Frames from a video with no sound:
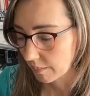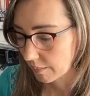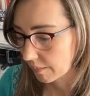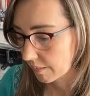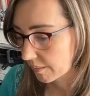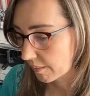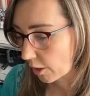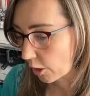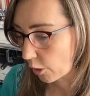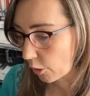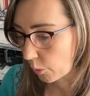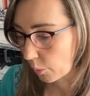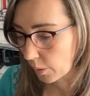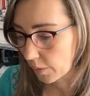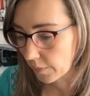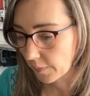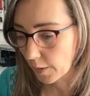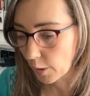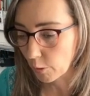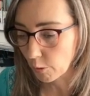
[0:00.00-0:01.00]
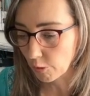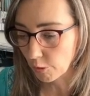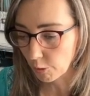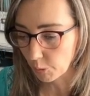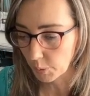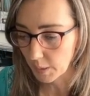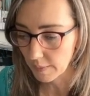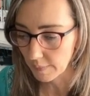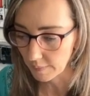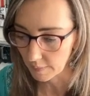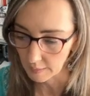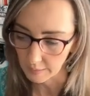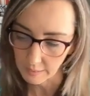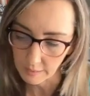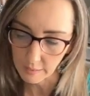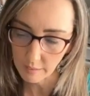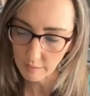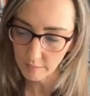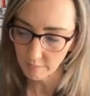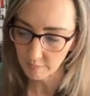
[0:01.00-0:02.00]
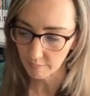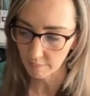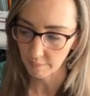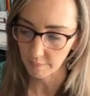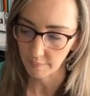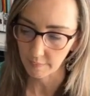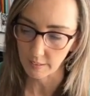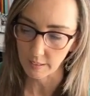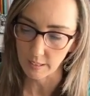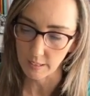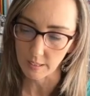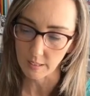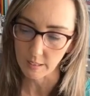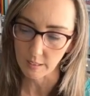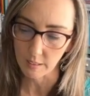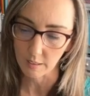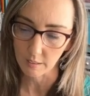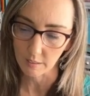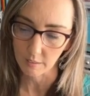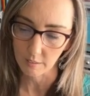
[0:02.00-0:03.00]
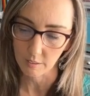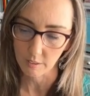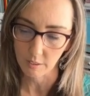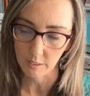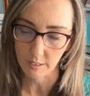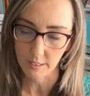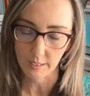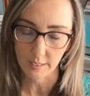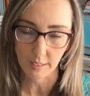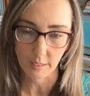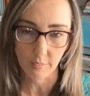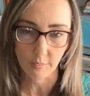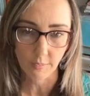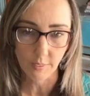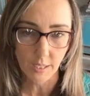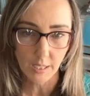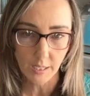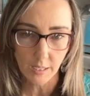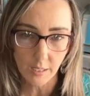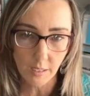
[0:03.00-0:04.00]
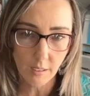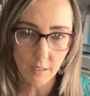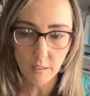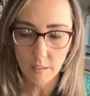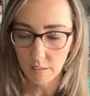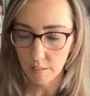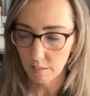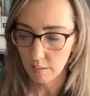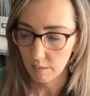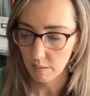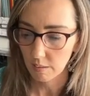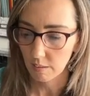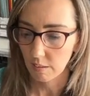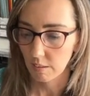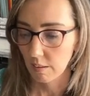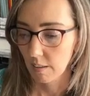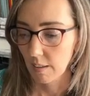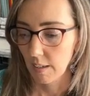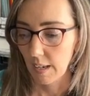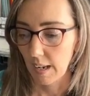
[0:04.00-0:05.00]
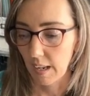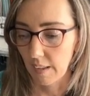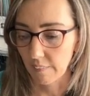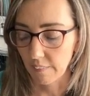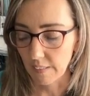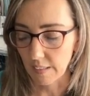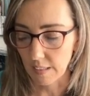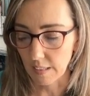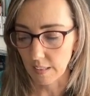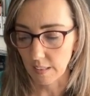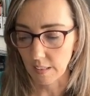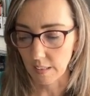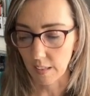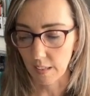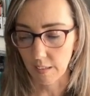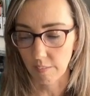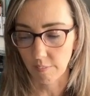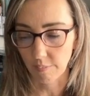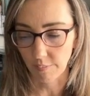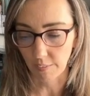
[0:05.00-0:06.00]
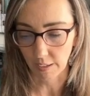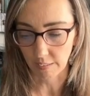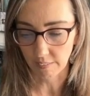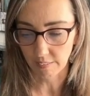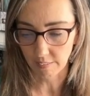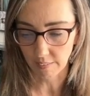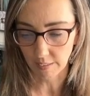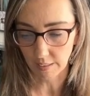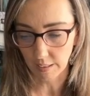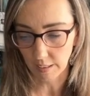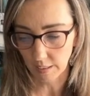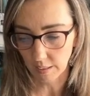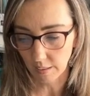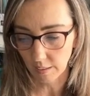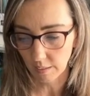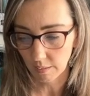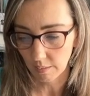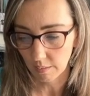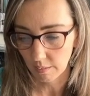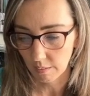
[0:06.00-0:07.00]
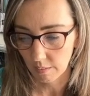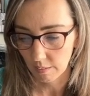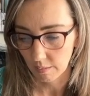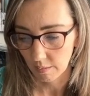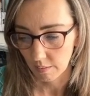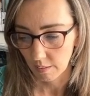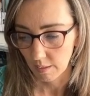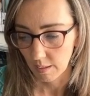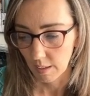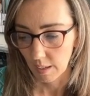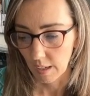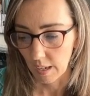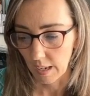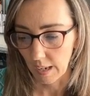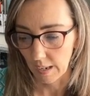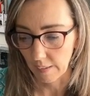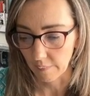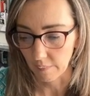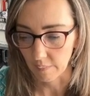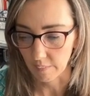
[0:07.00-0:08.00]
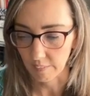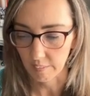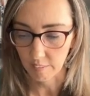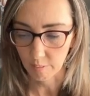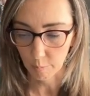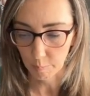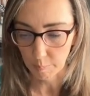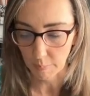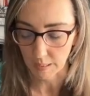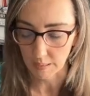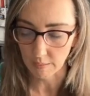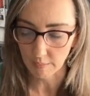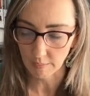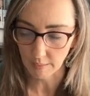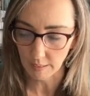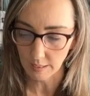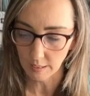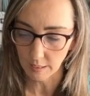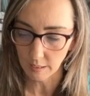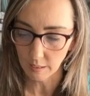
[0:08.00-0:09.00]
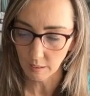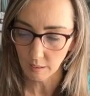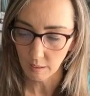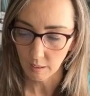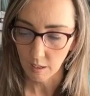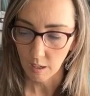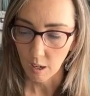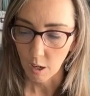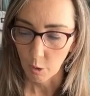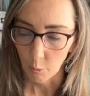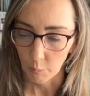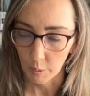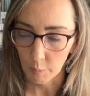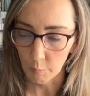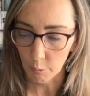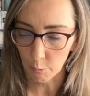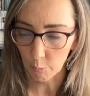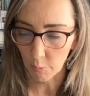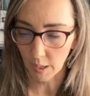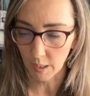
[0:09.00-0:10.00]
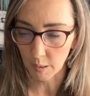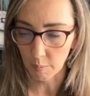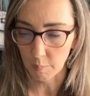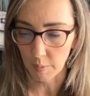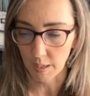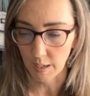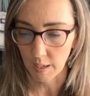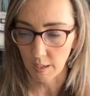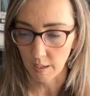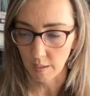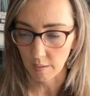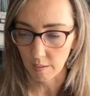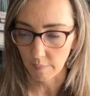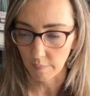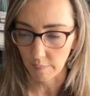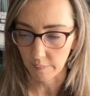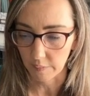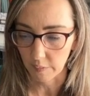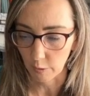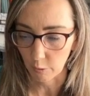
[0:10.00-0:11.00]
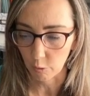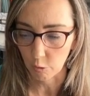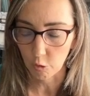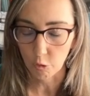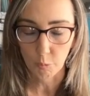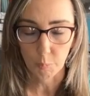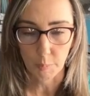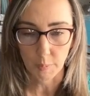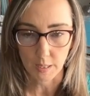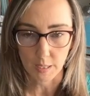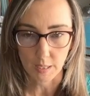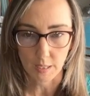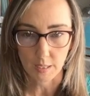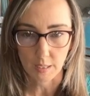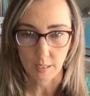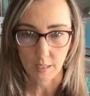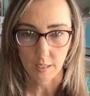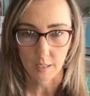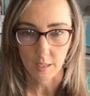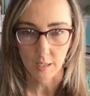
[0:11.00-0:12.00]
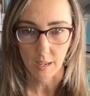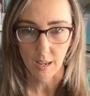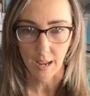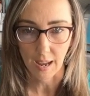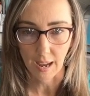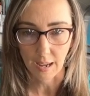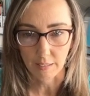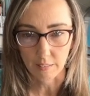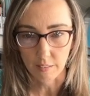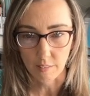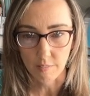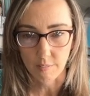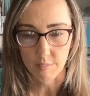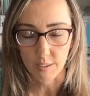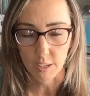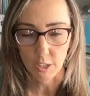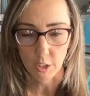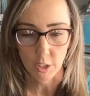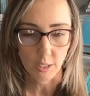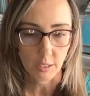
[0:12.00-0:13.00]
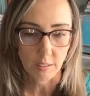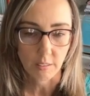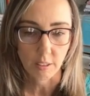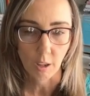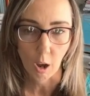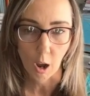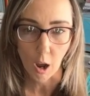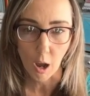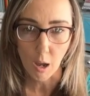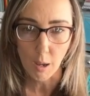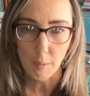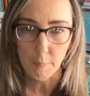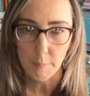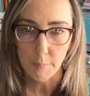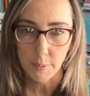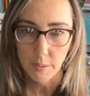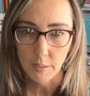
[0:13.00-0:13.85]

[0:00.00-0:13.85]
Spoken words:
So those three things, the giving and the investing and the spending, we would recommend that those be at the very top